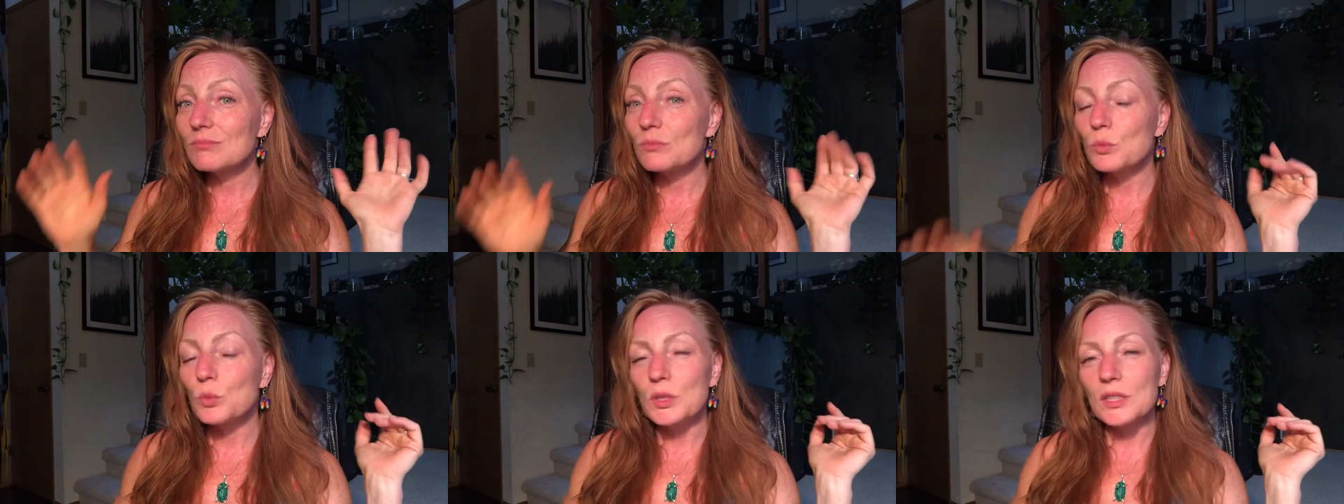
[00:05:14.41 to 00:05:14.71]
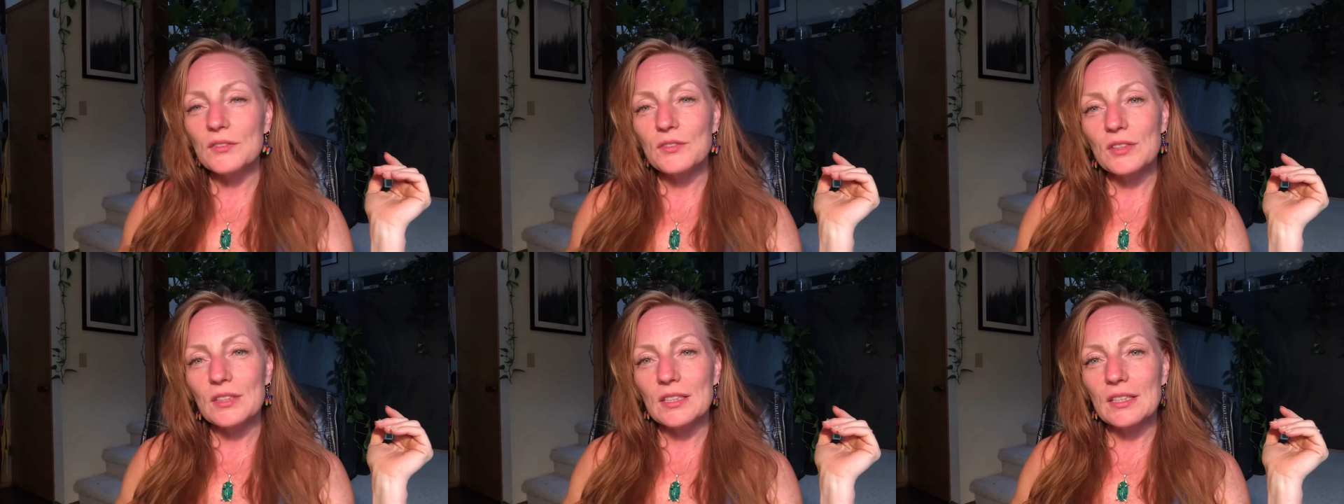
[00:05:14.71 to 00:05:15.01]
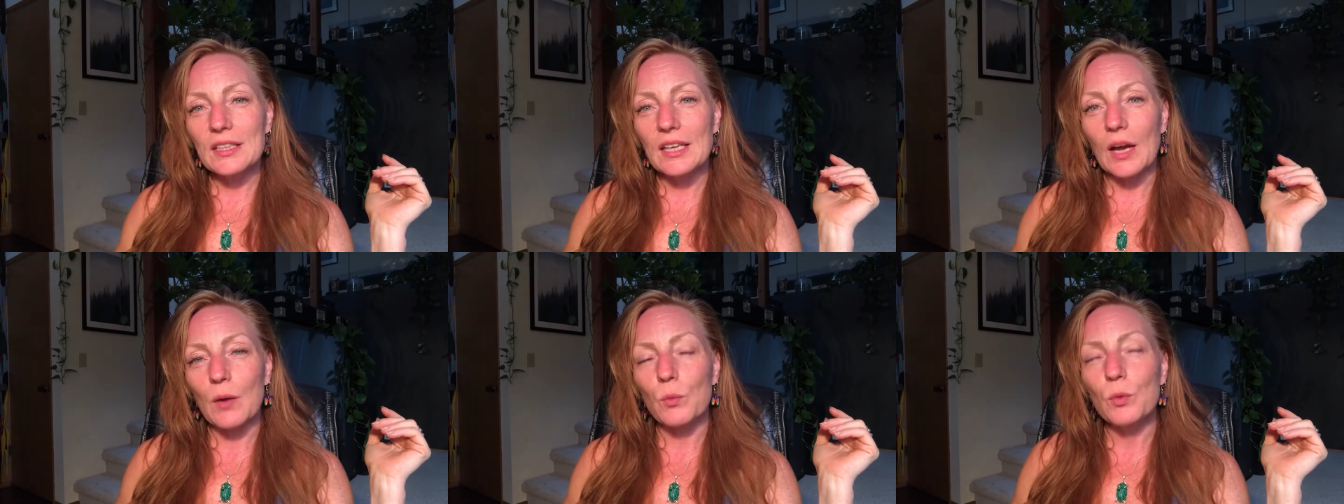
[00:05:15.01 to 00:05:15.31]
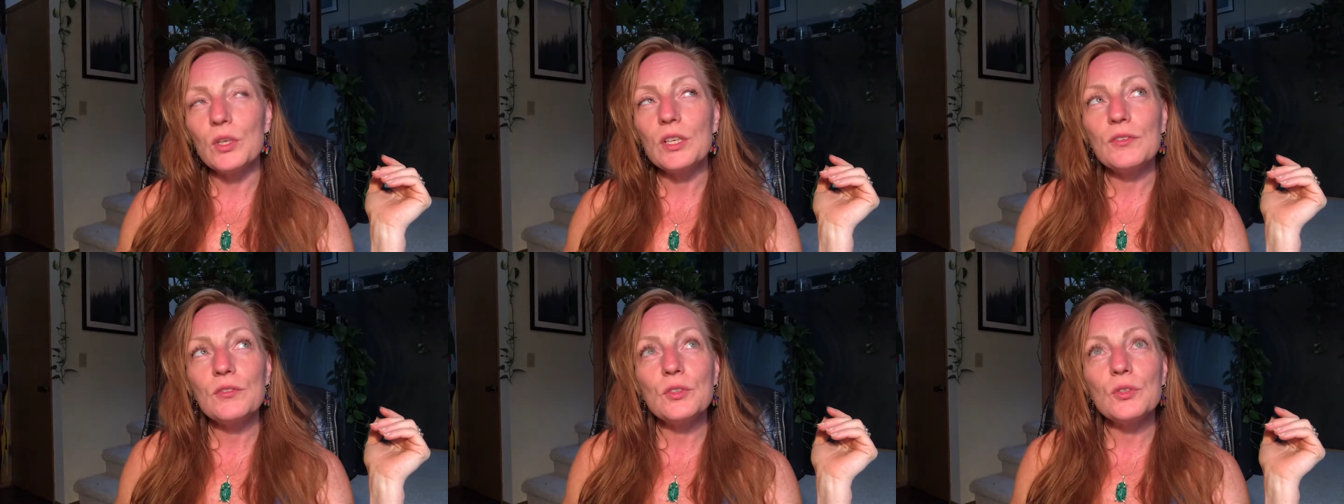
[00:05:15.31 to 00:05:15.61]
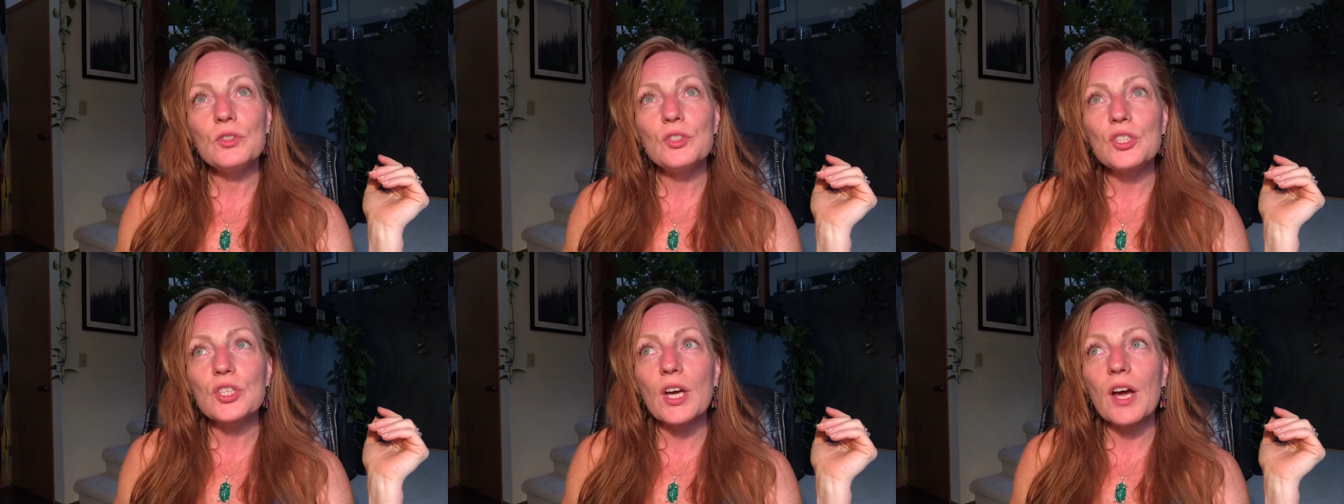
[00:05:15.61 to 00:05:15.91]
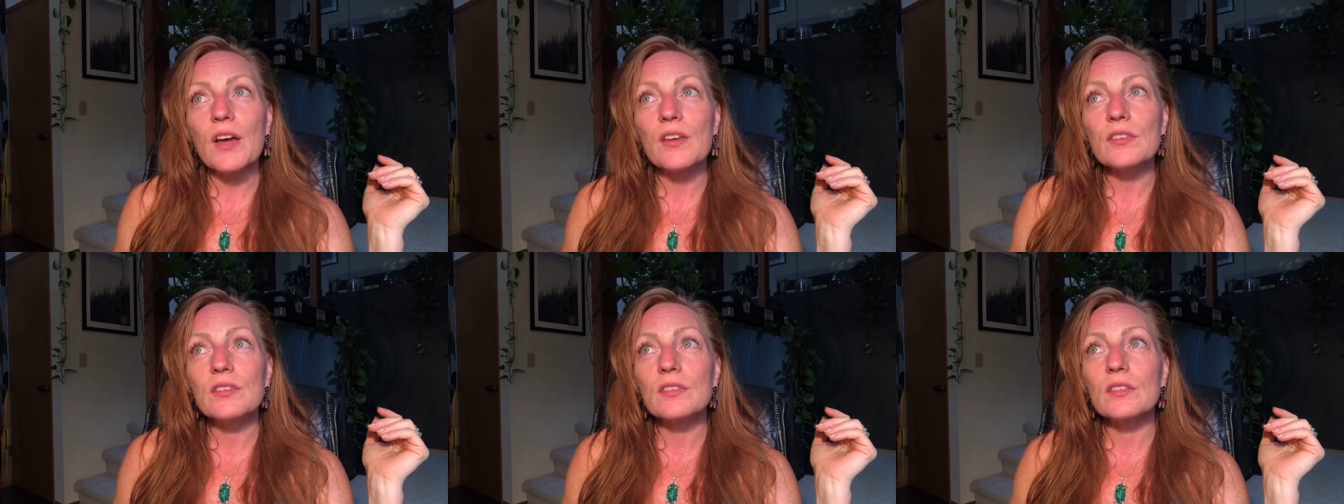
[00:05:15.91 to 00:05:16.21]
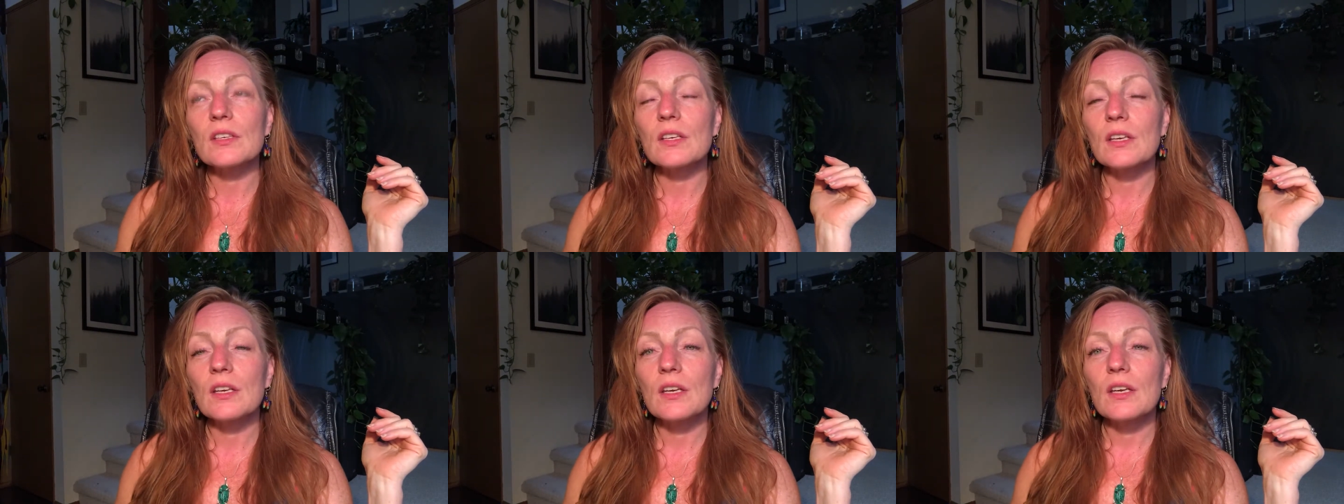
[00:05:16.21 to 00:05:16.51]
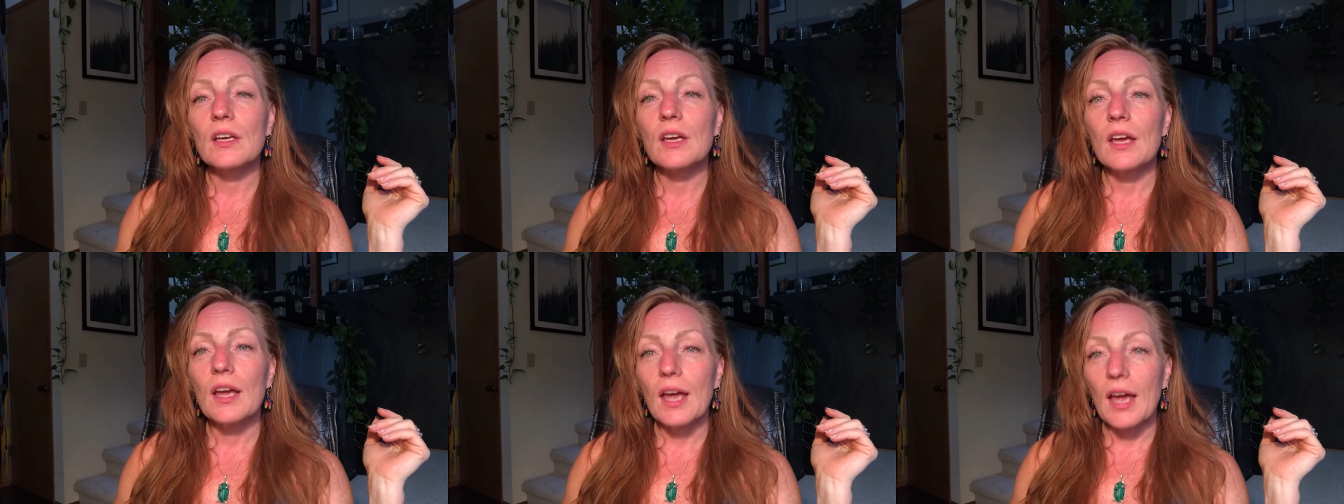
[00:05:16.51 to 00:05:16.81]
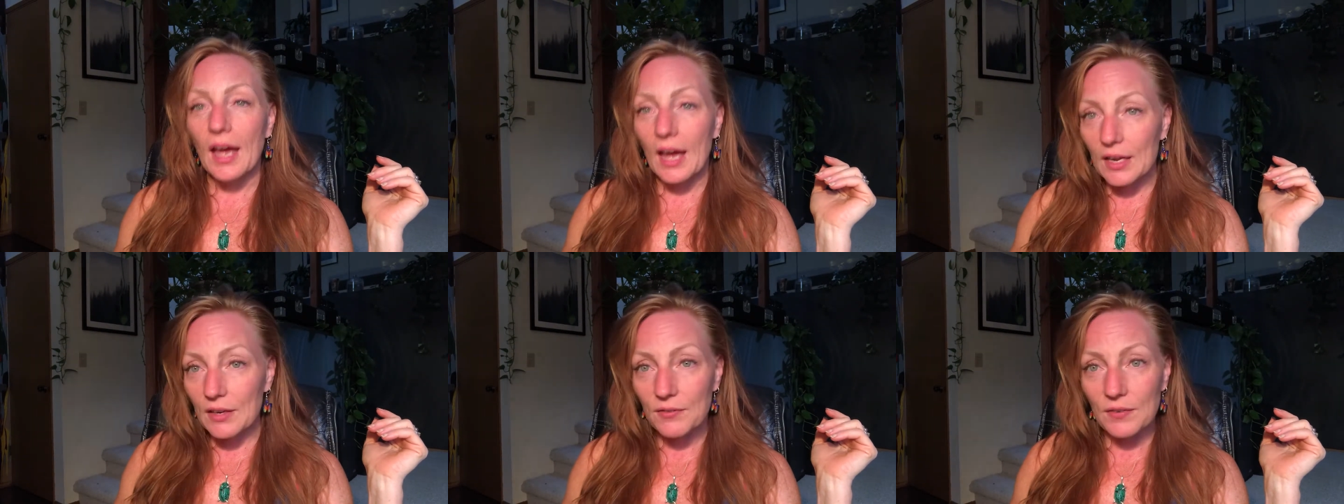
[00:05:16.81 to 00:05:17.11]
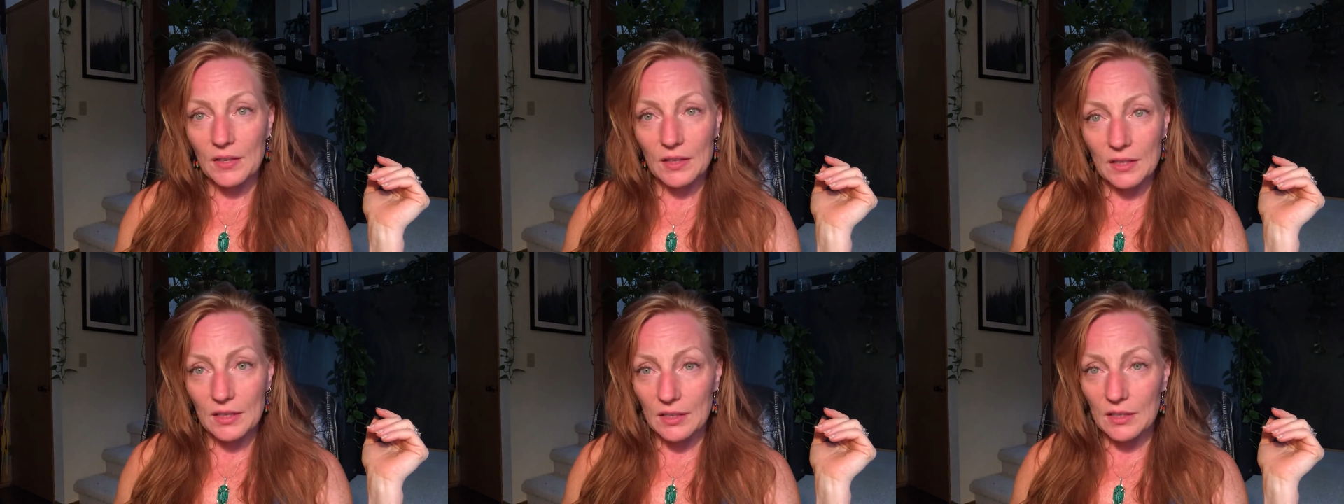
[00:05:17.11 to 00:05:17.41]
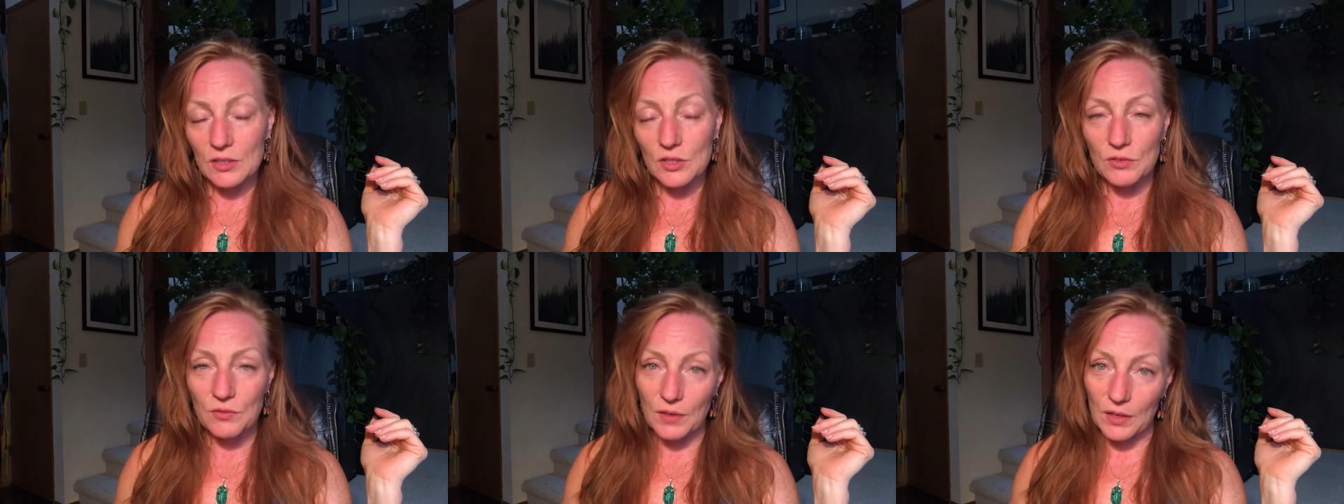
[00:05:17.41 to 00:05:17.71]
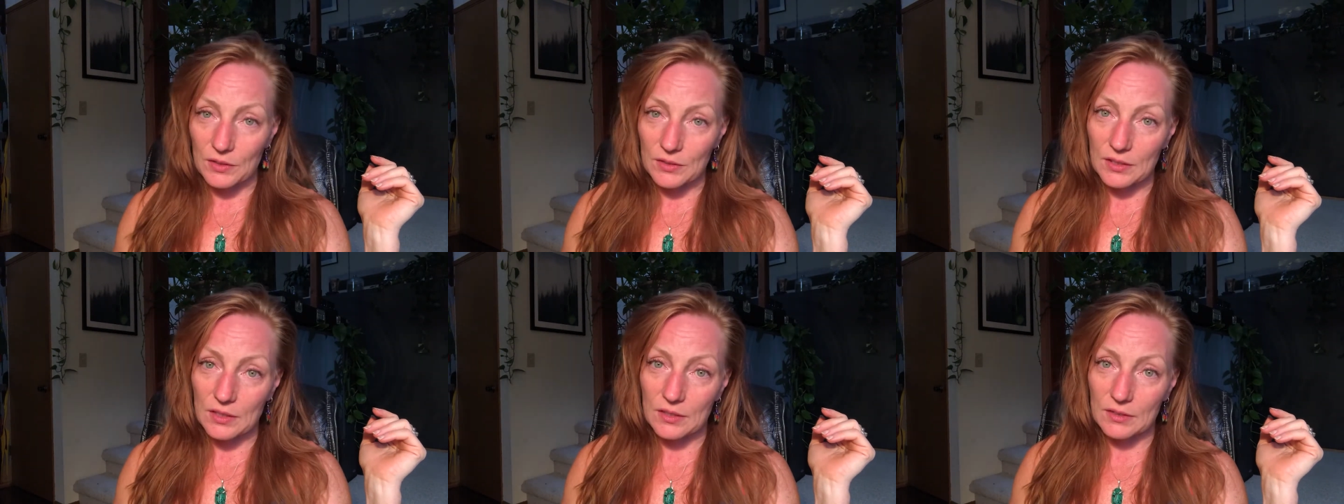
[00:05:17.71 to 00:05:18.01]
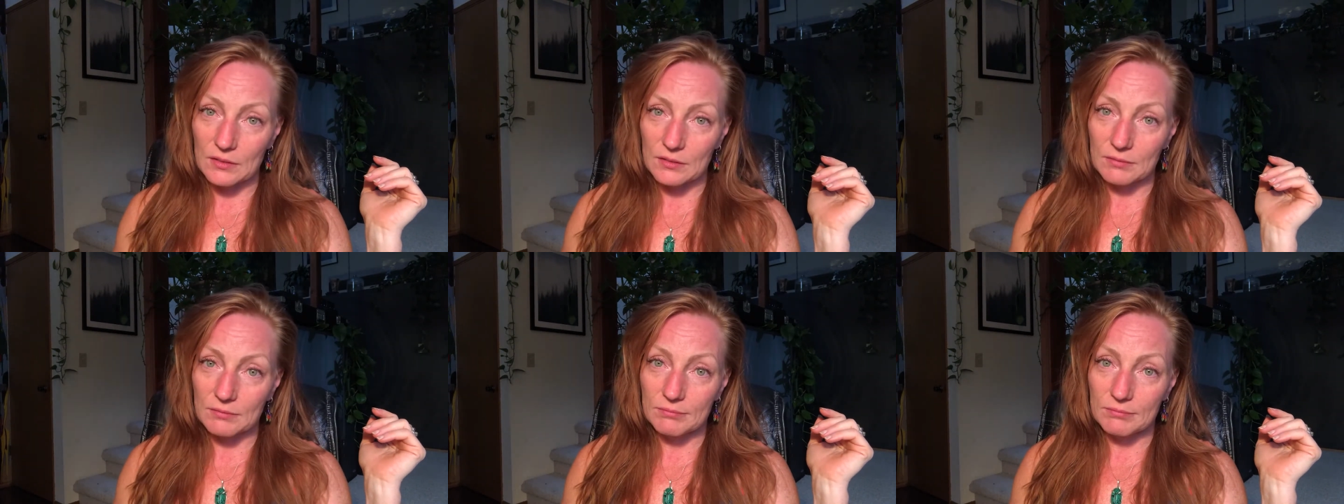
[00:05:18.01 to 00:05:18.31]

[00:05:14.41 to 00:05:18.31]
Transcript: What if you did that? What if you just had a feeling and you felt it?